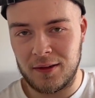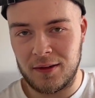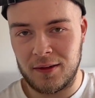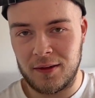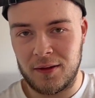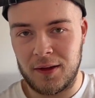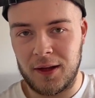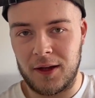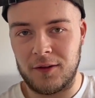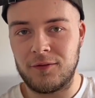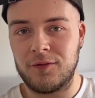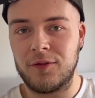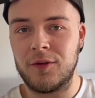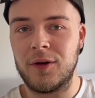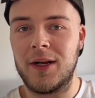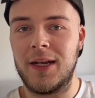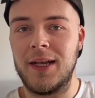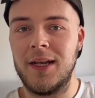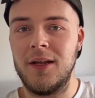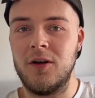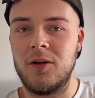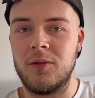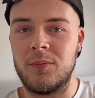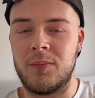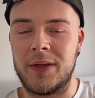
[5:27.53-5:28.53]
Now, for a
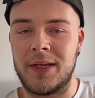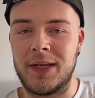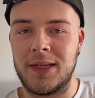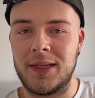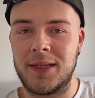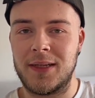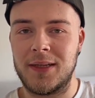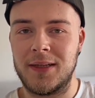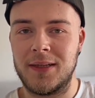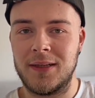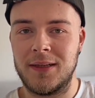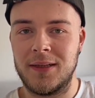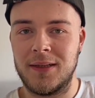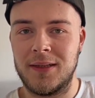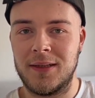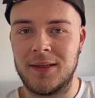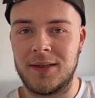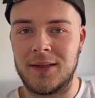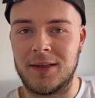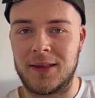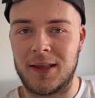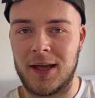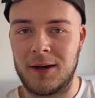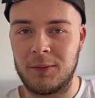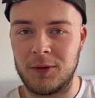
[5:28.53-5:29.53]
little bit,
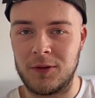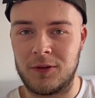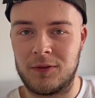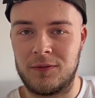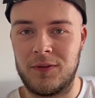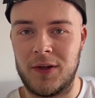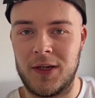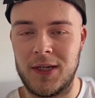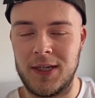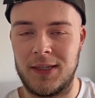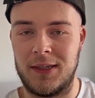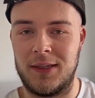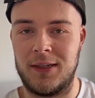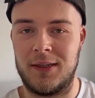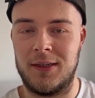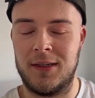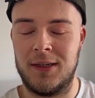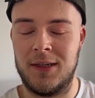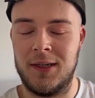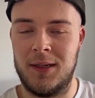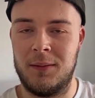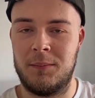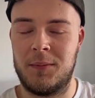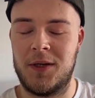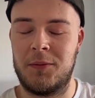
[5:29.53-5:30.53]
that was fine,
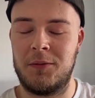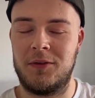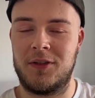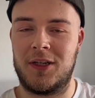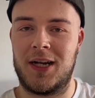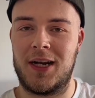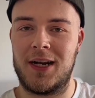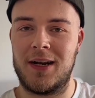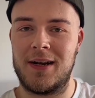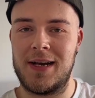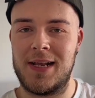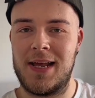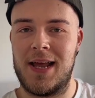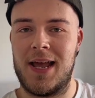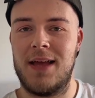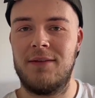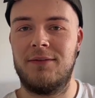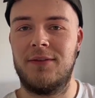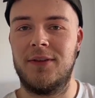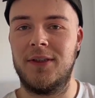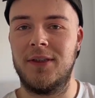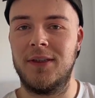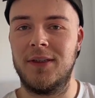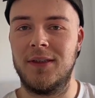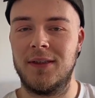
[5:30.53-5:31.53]
but it was clearly
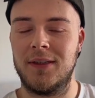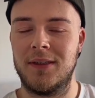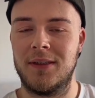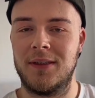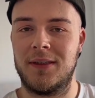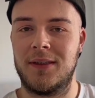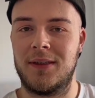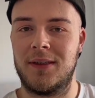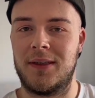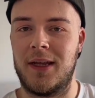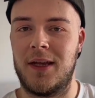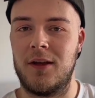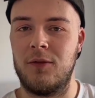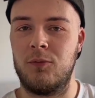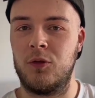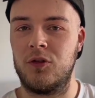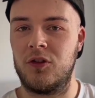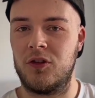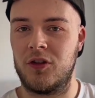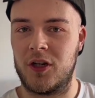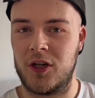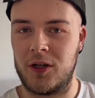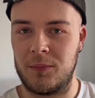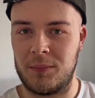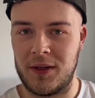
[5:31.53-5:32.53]
evident that it wasn't
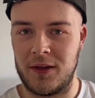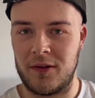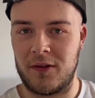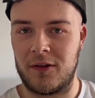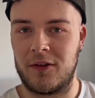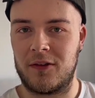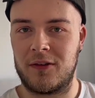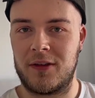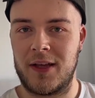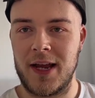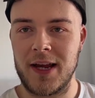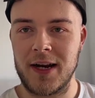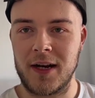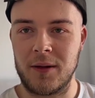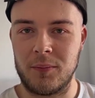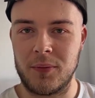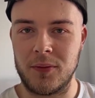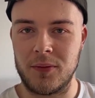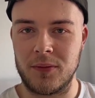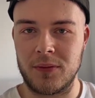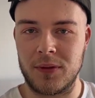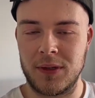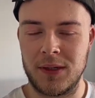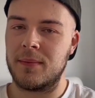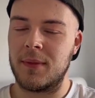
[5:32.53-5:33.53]
going to be
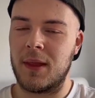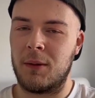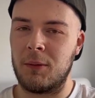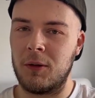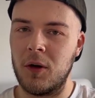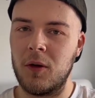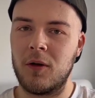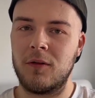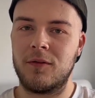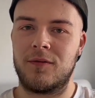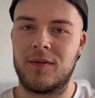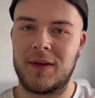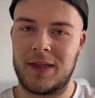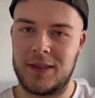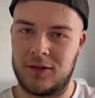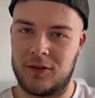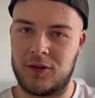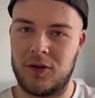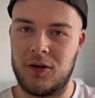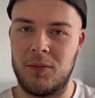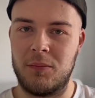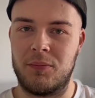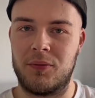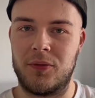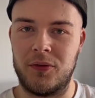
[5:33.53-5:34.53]
sustainable. Now, a lot of fans got
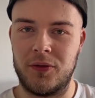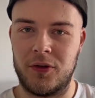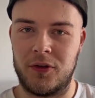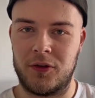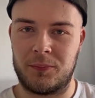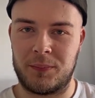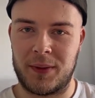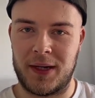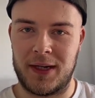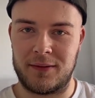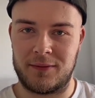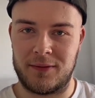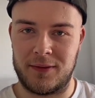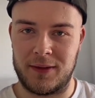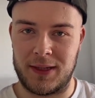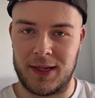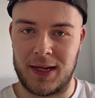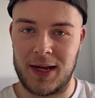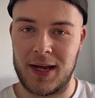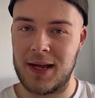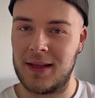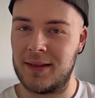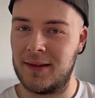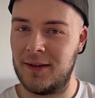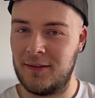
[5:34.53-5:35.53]
on Bruno's back for that,
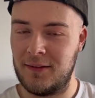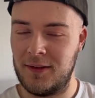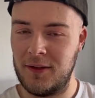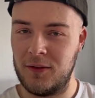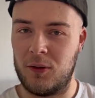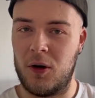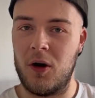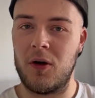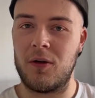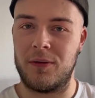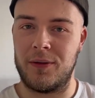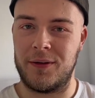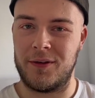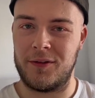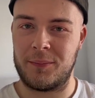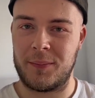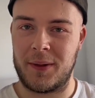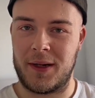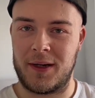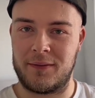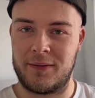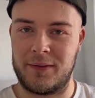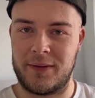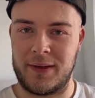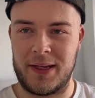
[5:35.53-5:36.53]
and they still are on his
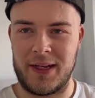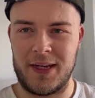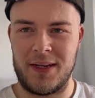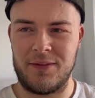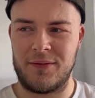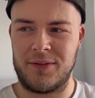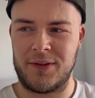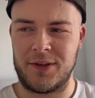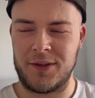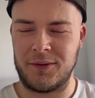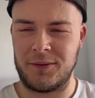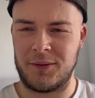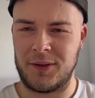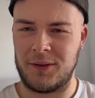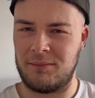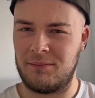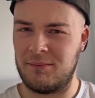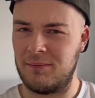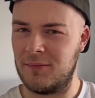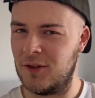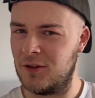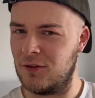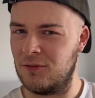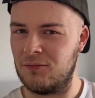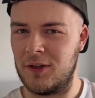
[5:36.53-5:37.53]
back for that, even though he
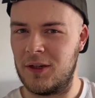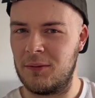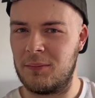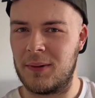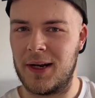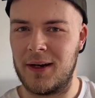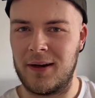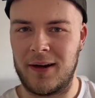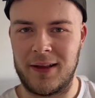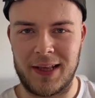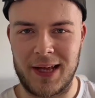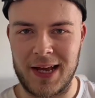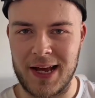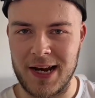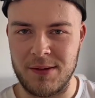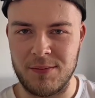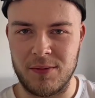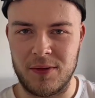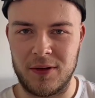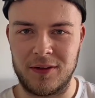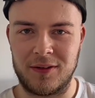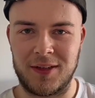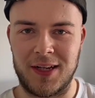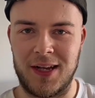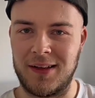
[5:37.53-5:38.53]
doesn't really play like that
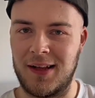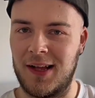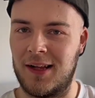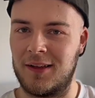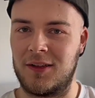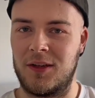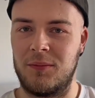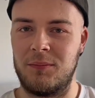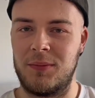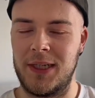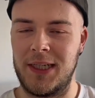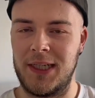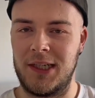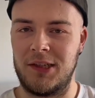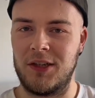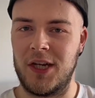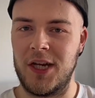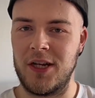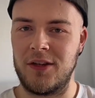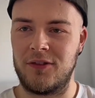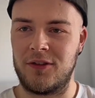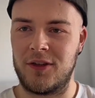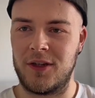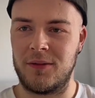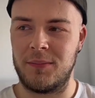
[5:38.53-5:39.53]
anymore. Ten has completely
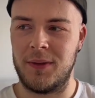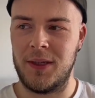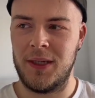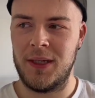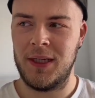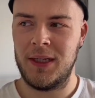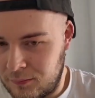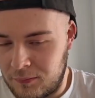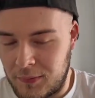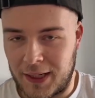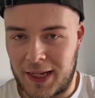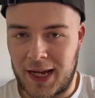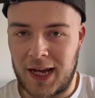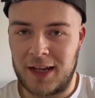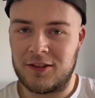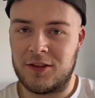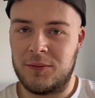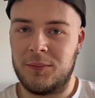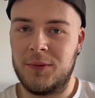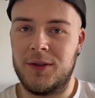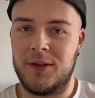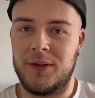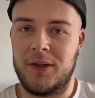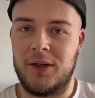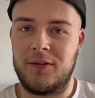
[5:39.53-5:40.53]
changed him. But
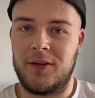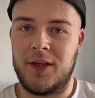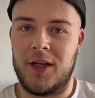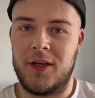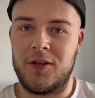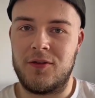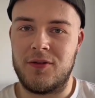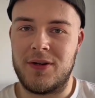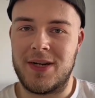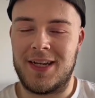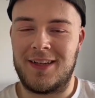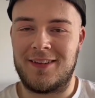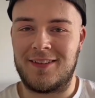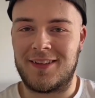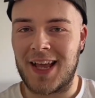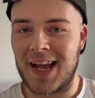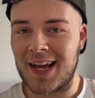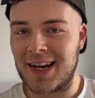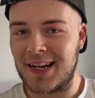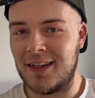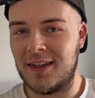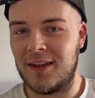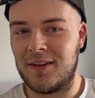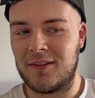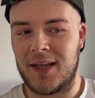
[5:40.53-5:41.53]
Casemiro is now doing
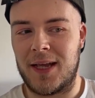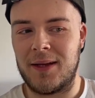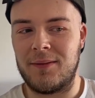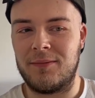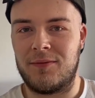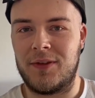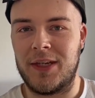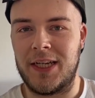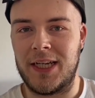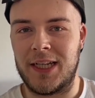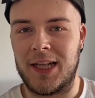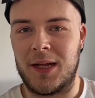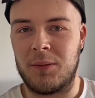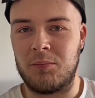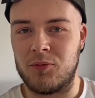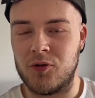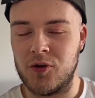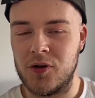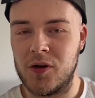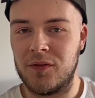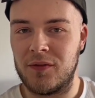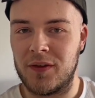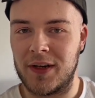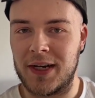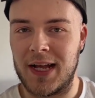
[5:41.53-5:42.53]
exactly the same thing that
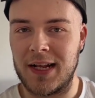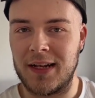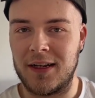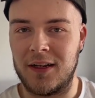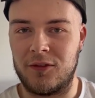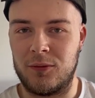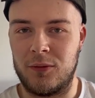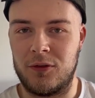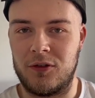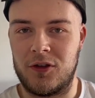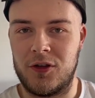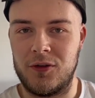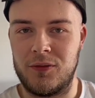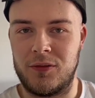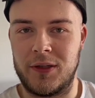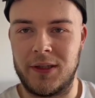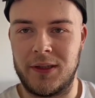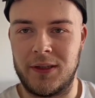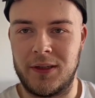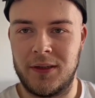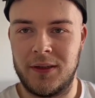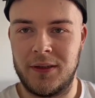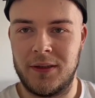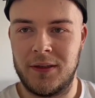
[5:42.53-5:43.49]
Bruno Fernandes was doing,